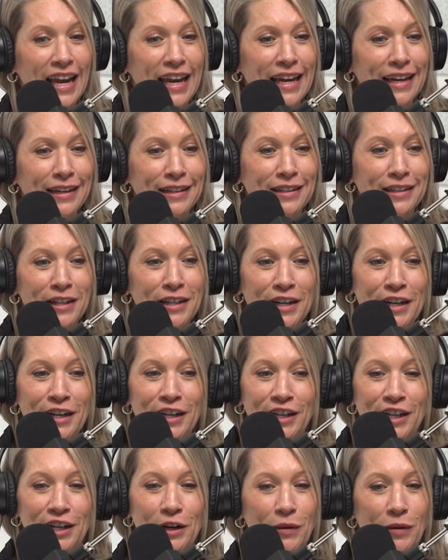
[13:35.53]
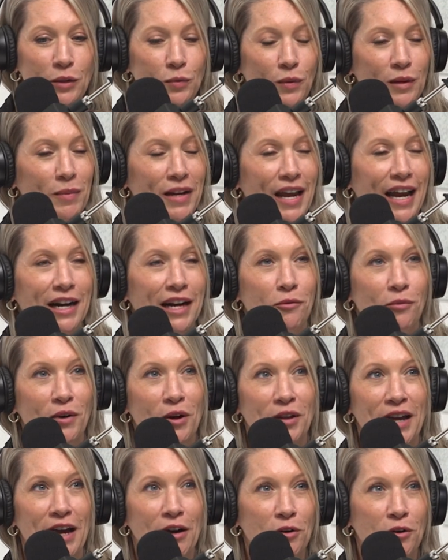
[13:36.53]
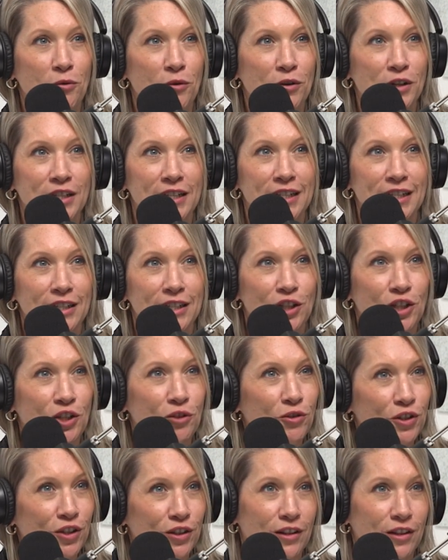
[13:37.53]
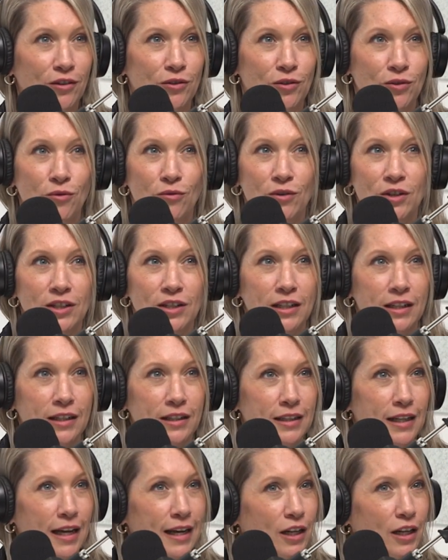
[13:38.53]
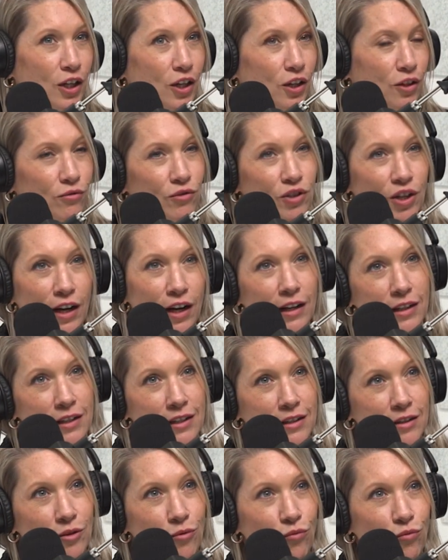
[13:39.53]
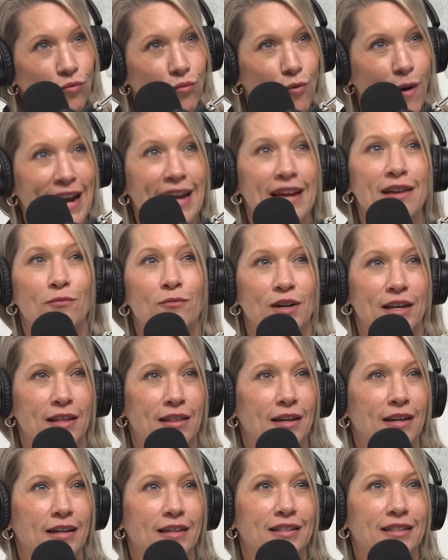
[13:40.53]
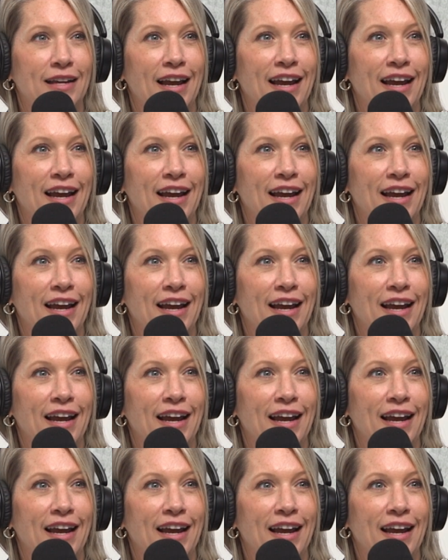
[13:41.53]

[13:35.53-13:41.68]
And, you know, as we began to roll out courses, you took those courses and you just ran with it.